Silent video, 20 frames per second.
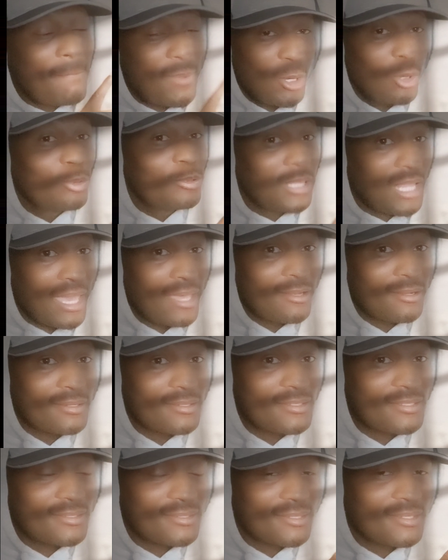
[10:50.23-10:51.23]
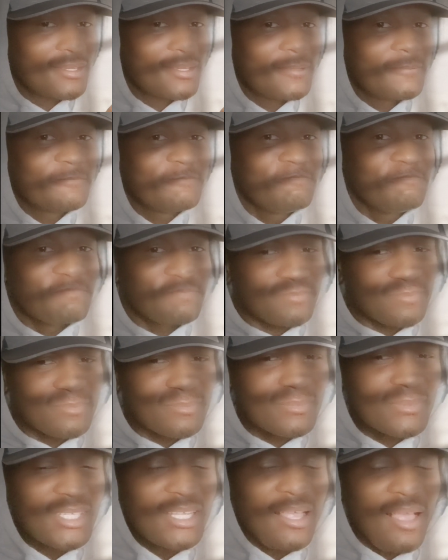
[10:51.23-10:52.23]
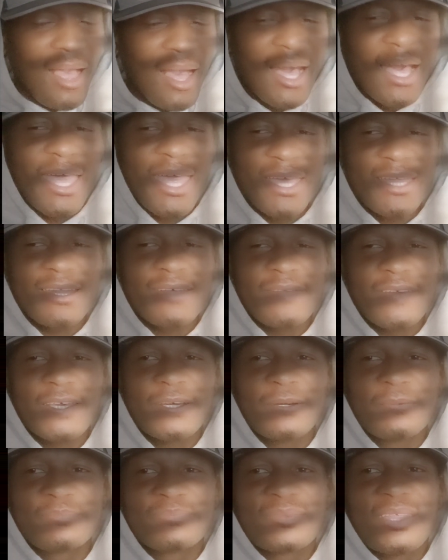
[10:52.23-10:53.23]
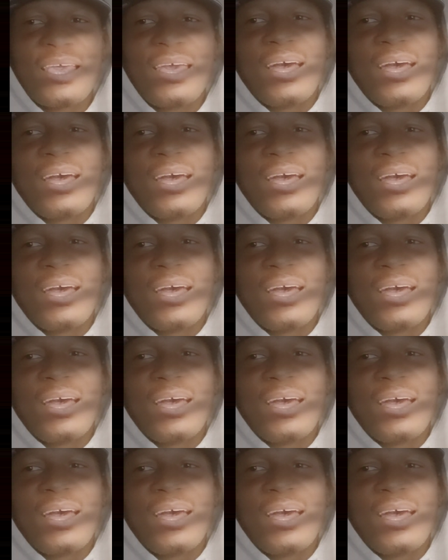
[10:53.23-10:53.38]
in bold letters ahead of him.